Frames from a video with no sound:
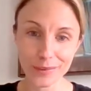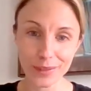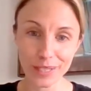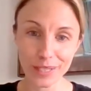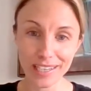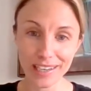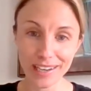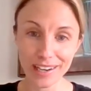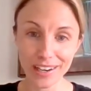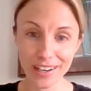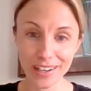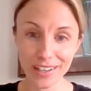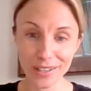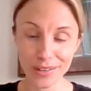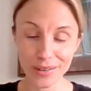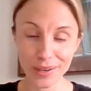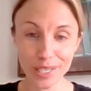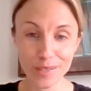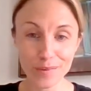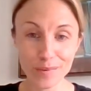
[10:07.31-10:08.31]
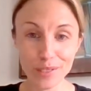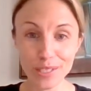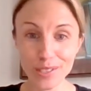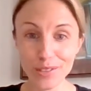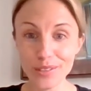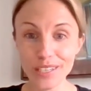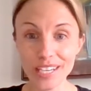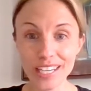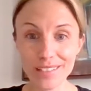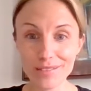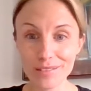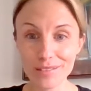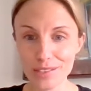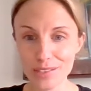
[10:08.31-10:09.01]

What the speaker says: We are incredibly creative,